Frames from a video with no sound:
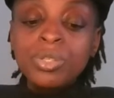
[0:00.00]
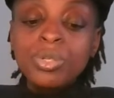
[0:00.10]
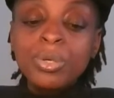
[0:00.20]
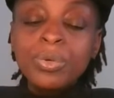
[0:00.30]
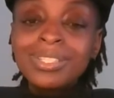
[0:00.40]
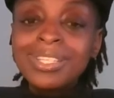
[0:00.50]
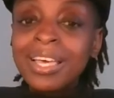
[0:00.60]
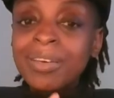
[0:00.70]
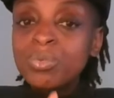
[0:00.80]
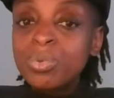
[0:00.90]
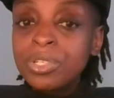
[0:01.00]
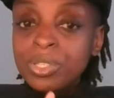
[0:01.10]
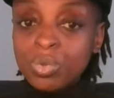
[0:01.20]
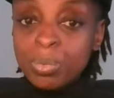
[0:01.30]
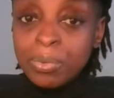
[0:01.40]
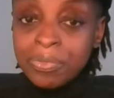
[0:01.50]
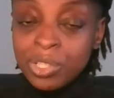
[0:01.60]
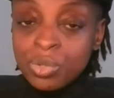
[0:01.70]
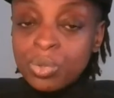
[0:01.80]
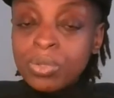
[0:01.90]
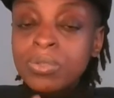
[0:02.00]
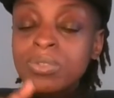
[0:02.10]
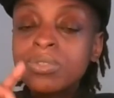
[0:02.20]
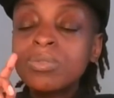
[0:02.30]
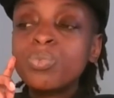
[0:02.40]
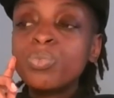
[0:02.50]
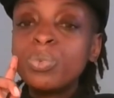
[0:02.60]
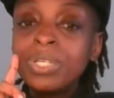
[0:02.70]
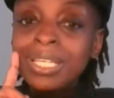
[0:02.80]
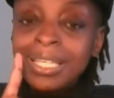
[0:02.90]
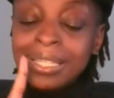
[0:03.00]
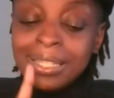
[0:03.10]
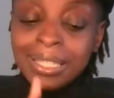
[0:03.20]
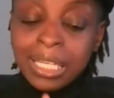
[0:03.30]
you're going to have 22 professionals with